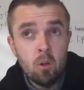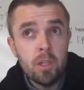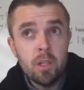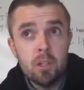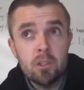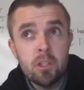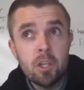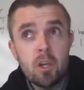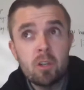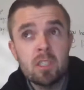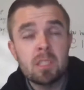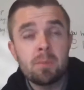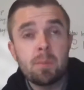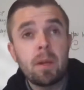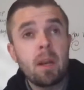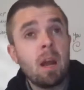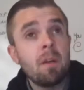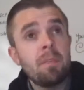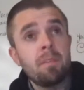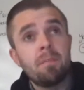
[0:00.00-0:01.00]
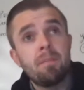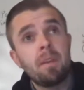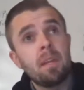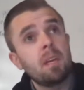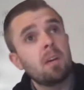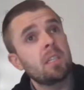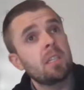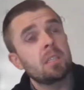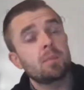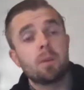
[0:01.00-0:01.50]
Julio Jones has been off the
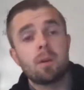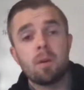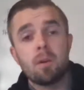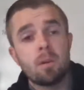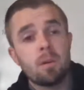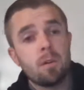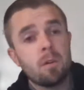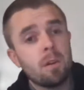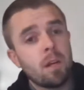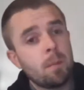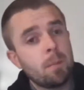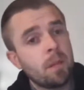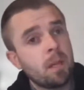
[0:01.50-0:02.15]
field. He's been hurt.